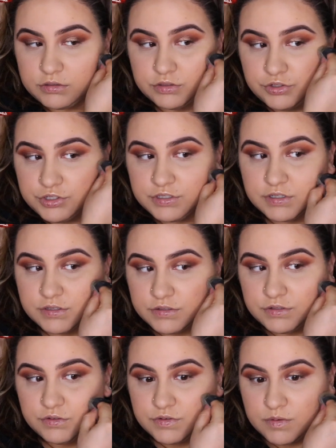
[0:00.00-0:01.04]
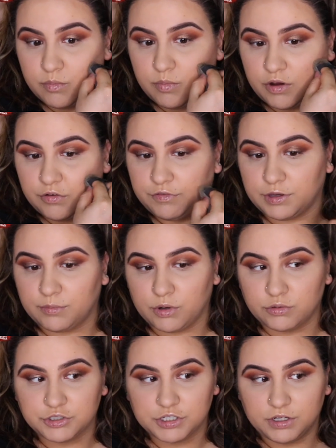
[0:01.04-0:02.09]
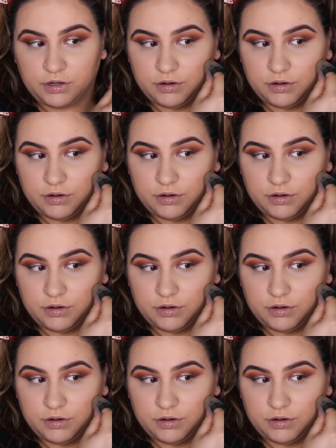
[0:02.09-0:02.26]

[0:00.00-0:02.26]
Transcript: So she says to use a buffing motion.